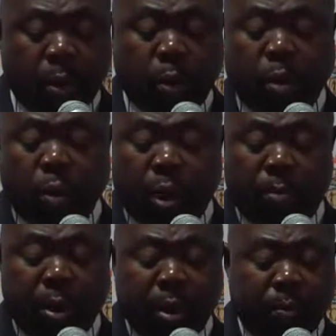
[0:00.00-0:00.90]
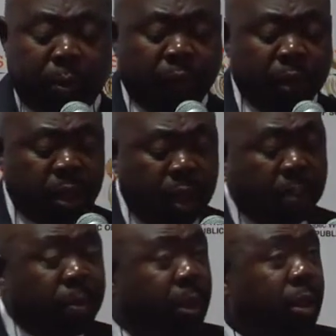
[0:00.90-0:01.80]
both to rebuild the professional
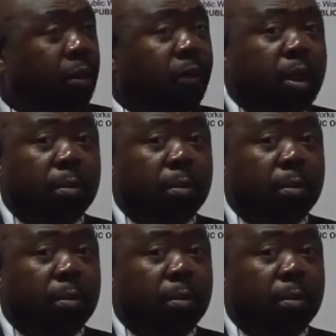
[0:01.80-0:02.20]
capacity of the